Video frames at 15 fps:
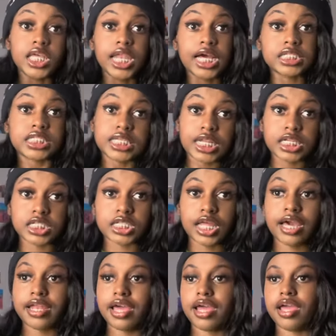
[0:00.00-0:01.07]
and I said it just
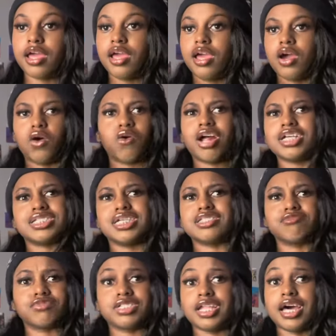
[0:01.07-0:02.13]
like that. Or I said
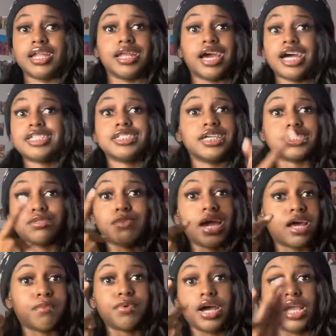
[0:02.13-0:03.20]
shit like that. I said some
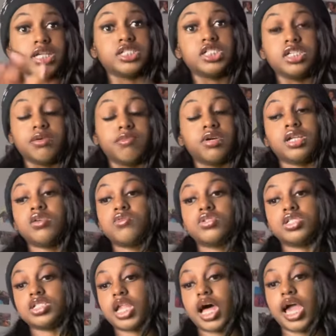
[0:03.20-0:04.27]
out of pocket, but it was
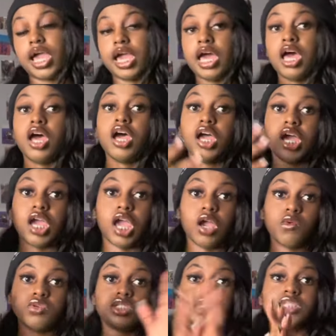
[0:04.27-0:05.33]
just like
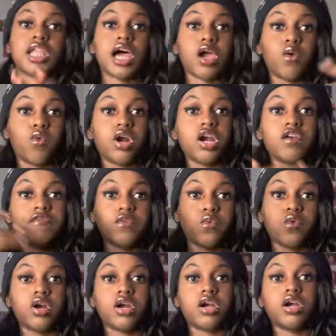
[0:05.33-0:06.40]
word for
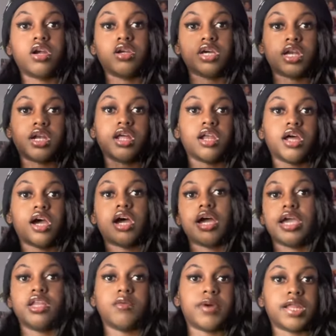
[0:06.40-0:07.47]
word, da da da da.
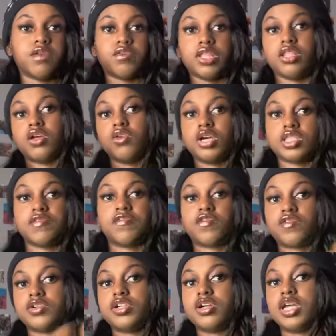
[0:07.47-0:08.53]
Ain't nobody really know nothing for
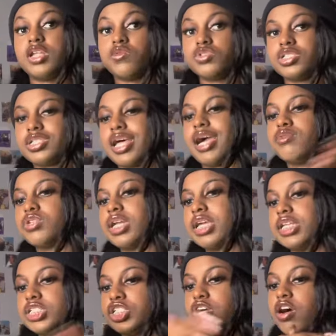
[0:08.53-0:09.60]
real. And it was just like, I'm trying
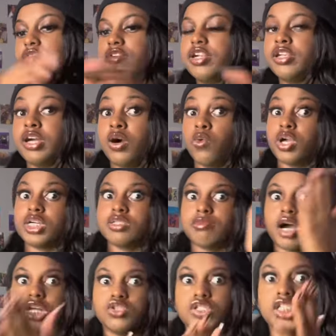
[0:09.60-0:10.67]
to get this shit done with, because
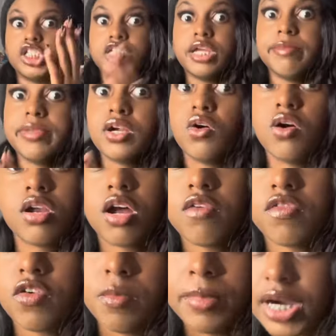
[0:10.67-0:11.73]
mind you, this shit going on
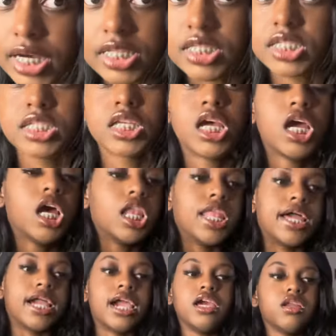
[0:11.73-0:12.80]
for months.
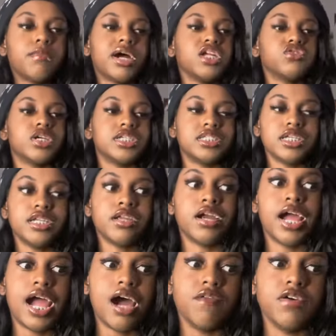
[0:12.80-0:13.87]
Like, ain't nobody trying to sit there
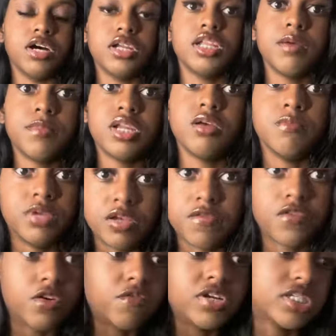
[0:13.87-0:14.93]
and have unlimited beef
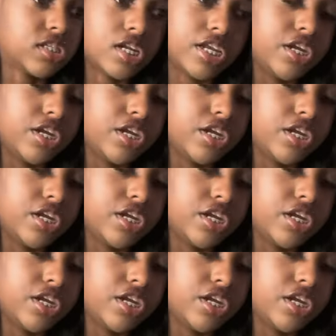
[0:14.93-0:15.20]
for the rest of the